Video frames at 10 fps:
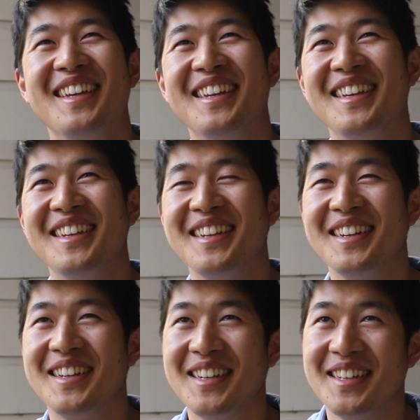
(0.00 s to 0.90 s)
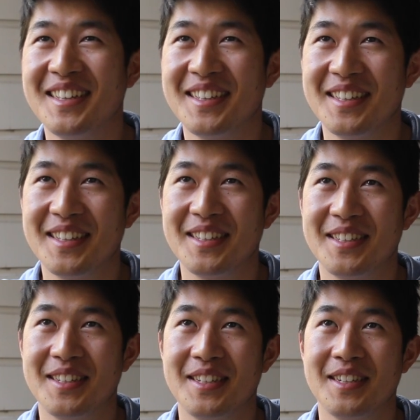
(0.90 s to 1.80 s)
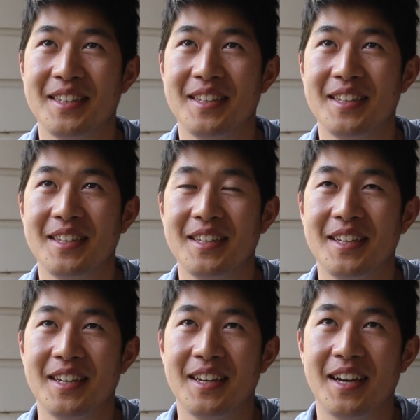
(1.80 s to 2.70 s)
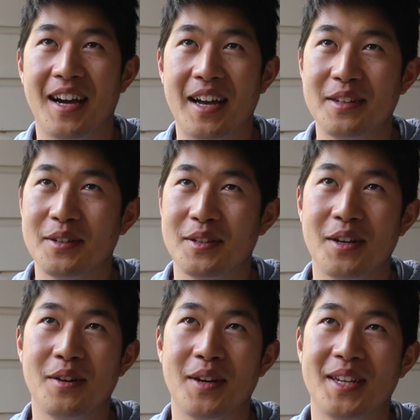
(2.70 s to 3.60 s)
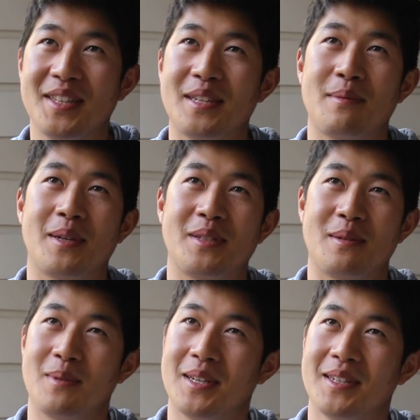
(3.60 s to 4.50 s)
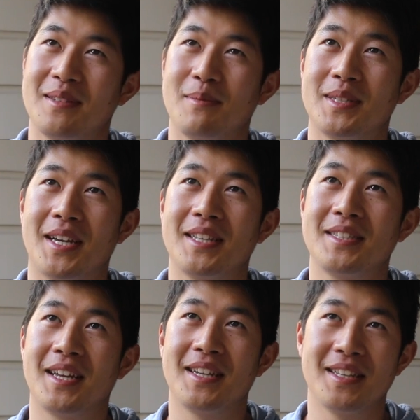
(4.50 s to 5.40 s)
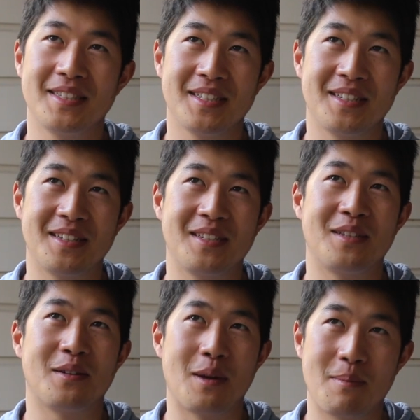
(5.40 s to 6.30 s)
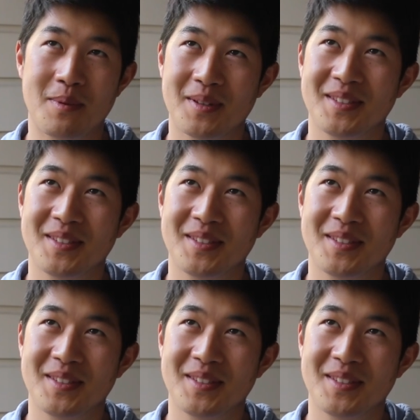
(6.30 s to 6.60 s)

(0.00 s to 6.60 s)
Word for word: Do you know anything about Serbia? I don't know anything about Serbia, besides that it's in Europe.